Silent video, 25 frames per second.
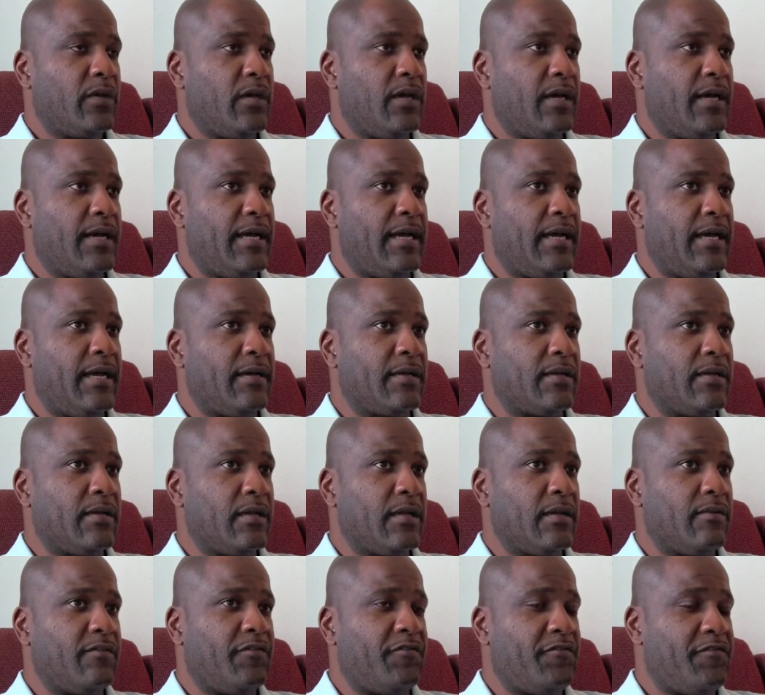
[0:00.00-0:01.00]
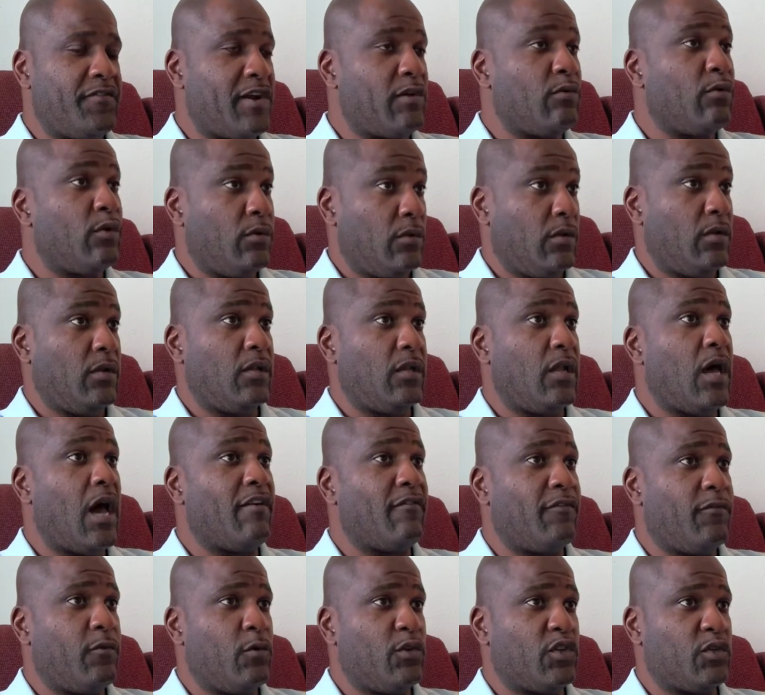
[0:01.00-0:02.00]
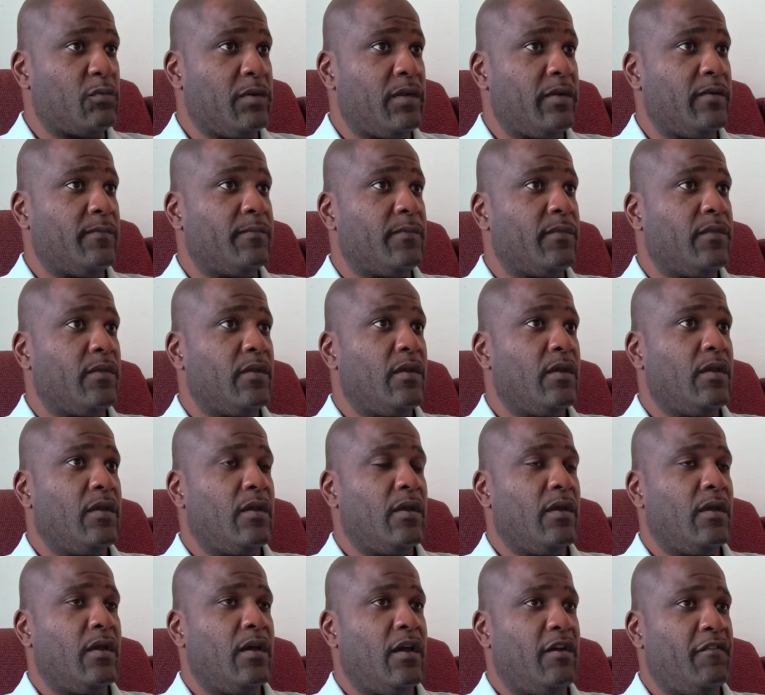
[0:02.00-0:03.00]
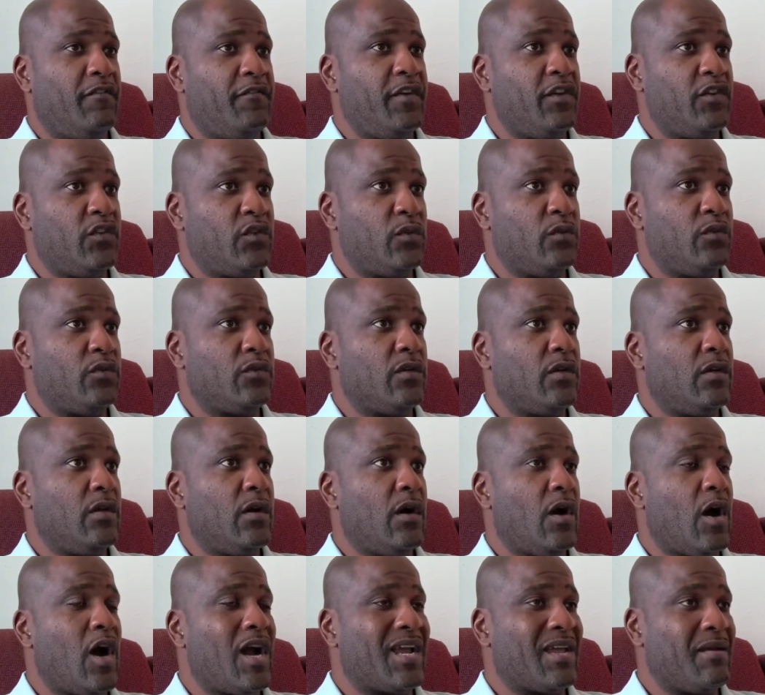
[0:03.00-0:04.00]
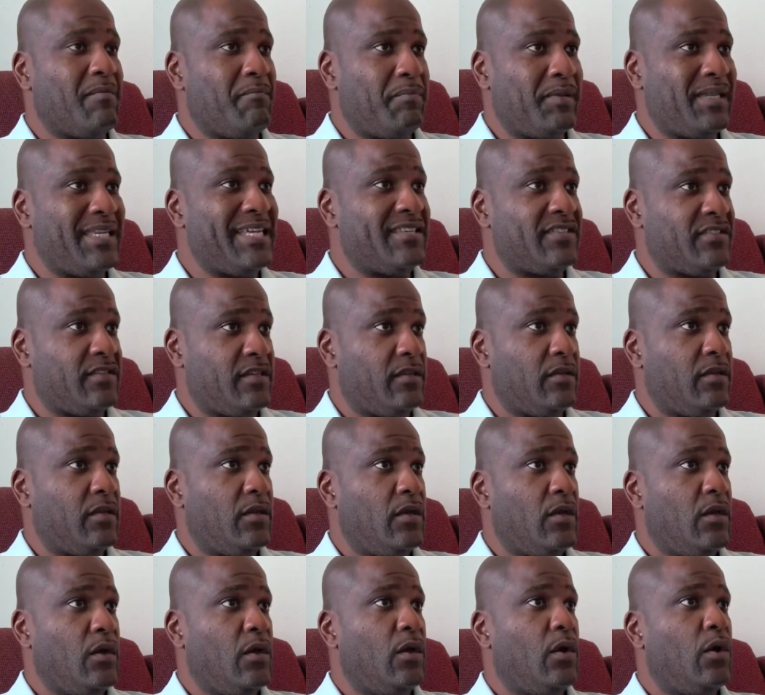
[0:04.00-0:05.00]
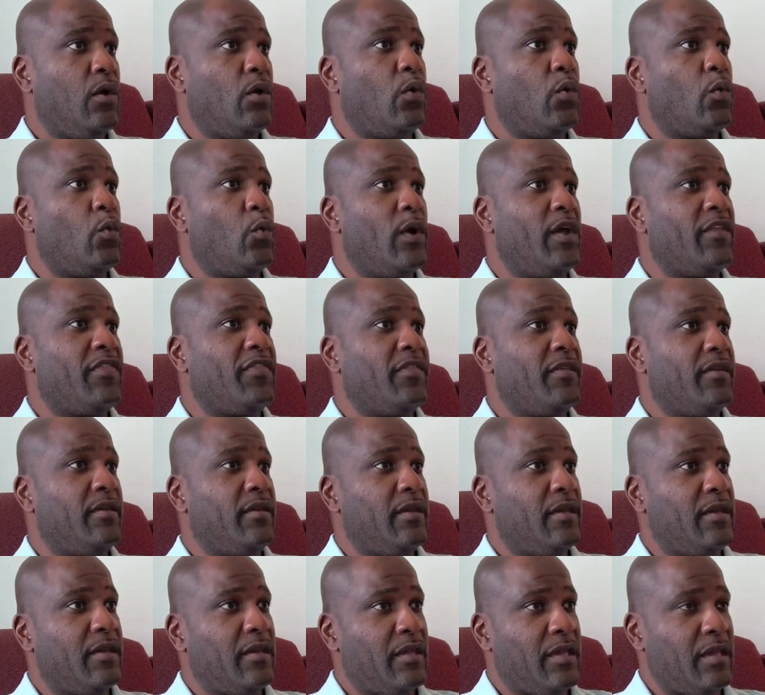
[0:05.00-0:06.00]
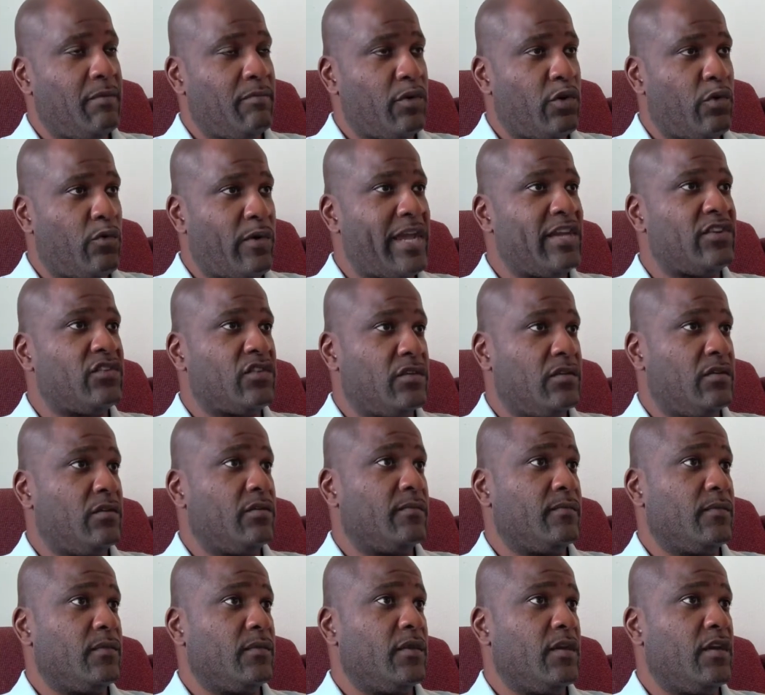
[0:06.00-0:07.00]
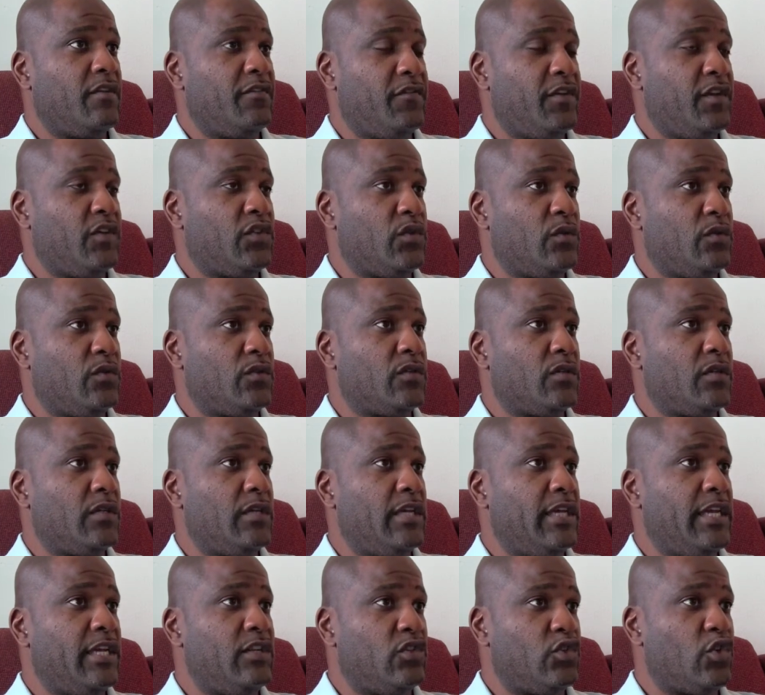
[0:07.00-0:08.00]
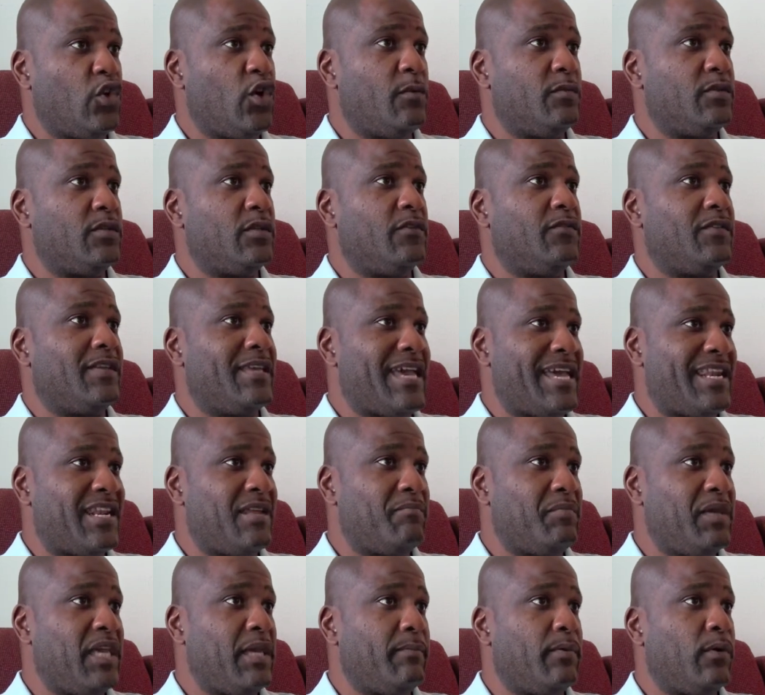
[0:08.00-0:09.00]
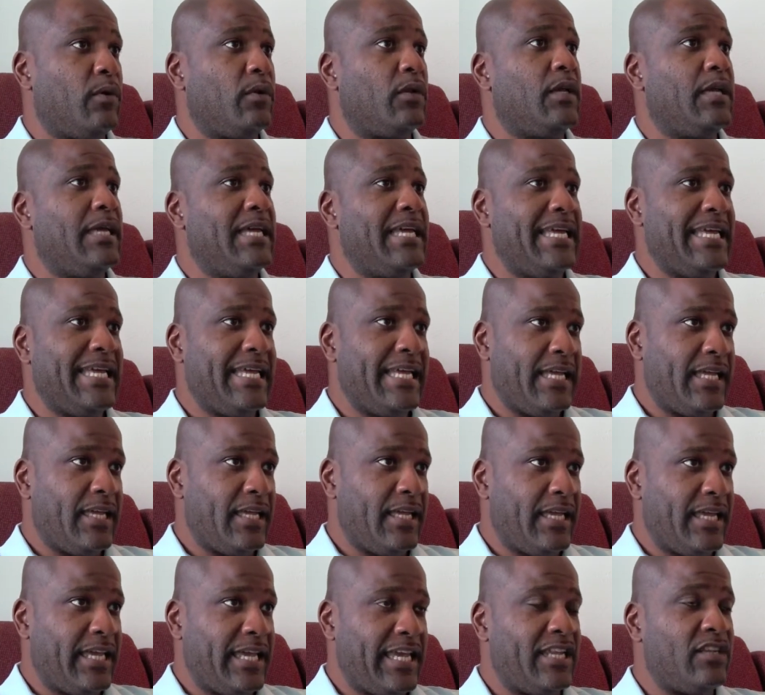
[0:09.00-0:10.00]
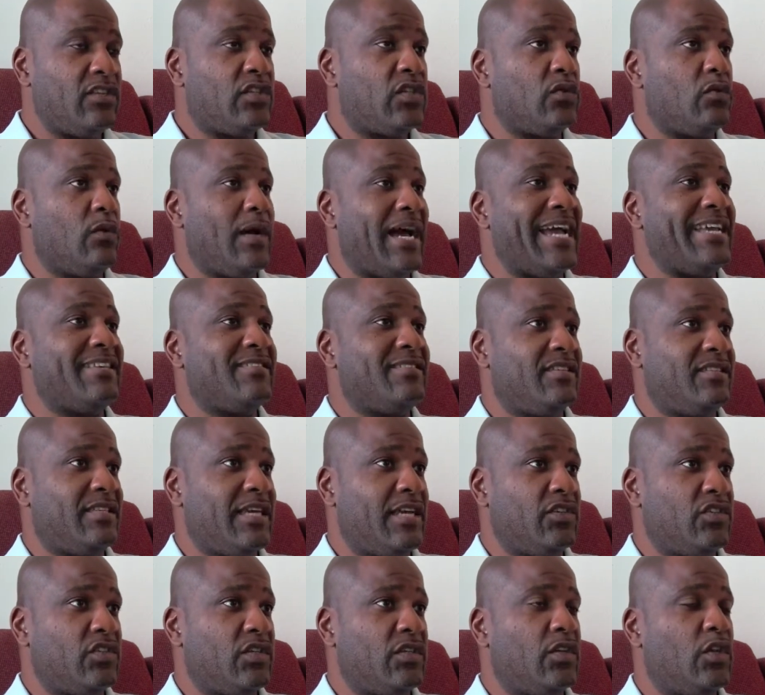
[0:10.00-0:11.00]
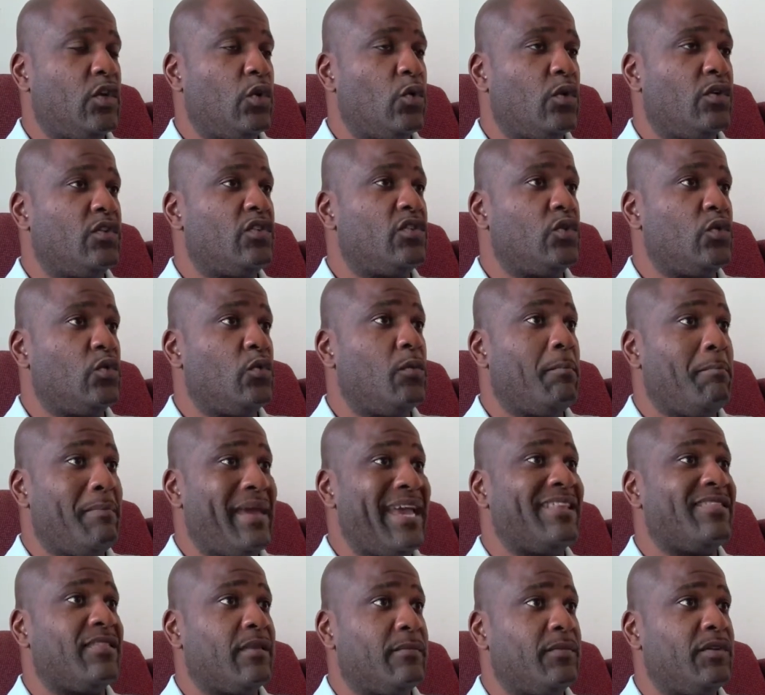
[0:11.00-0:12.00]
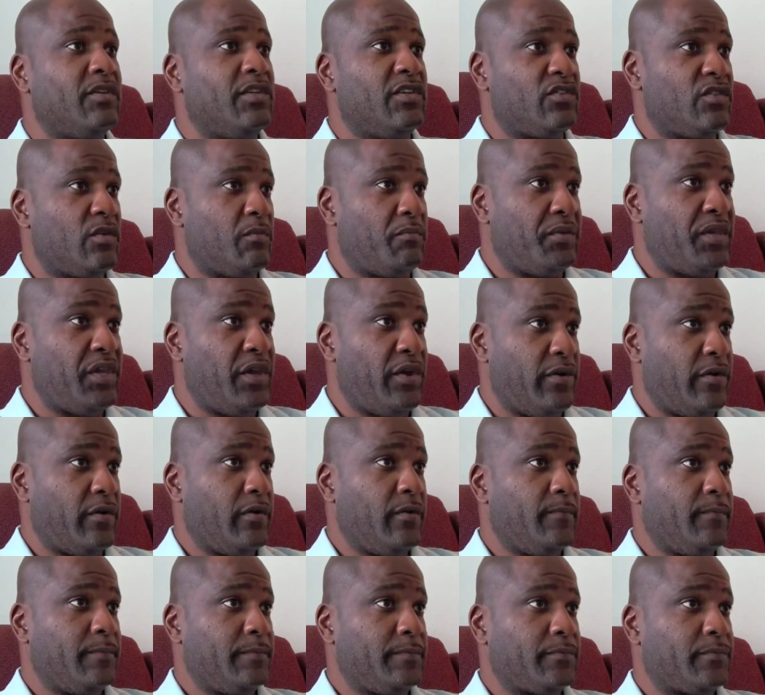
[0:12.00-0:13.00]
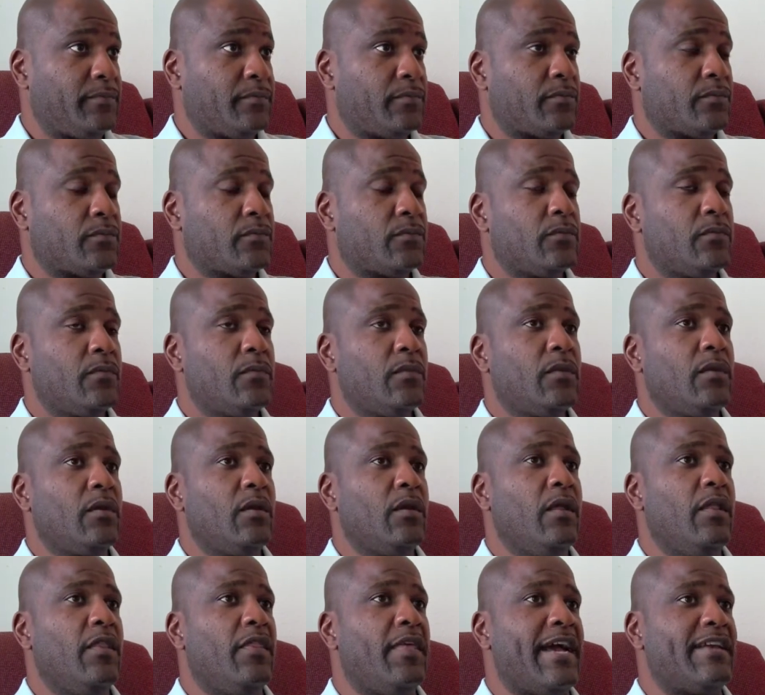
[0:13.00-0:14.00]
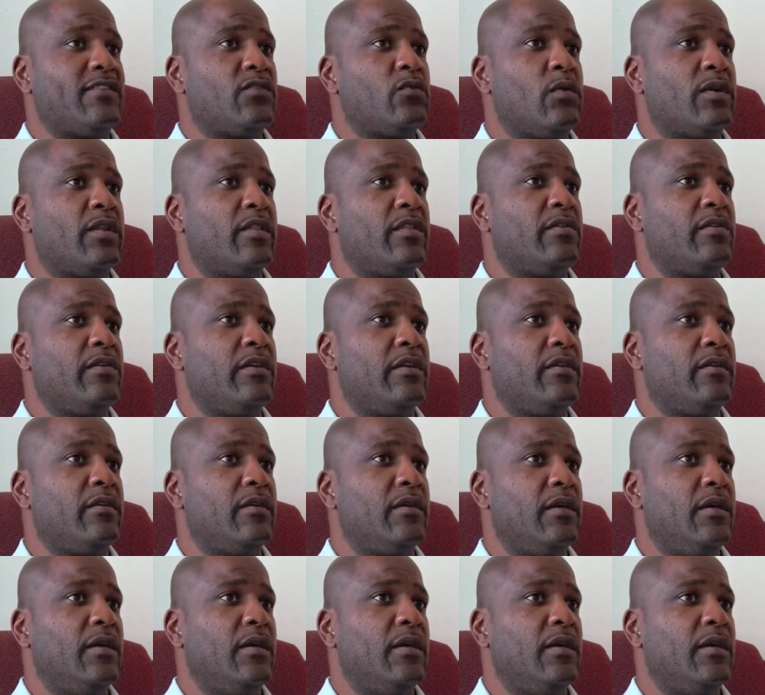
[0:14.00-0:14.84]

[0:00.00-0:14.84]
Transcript: federal law enforcement officials are complicit with immigration officials in terms of getting people into ICE detention in order to make them disappear. That's one of the